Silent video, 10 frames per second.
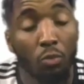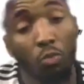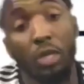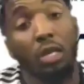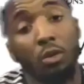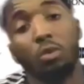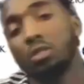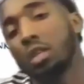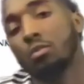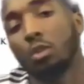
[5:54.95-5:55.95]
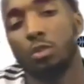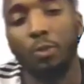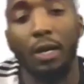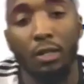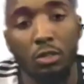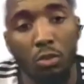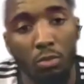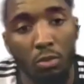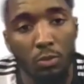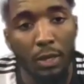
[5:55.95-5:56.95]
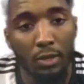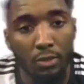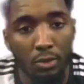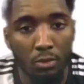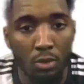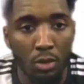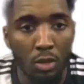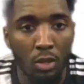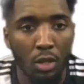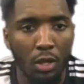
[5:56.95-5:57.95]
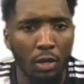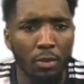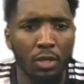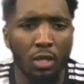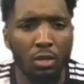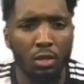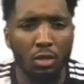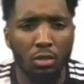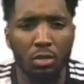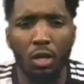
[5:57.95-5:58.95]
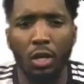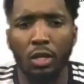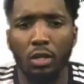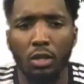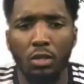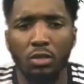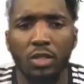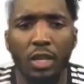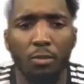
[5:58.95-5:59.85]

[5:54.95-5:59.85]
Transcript: and reading and, and responding to what we responded to. Um, and then sorry, the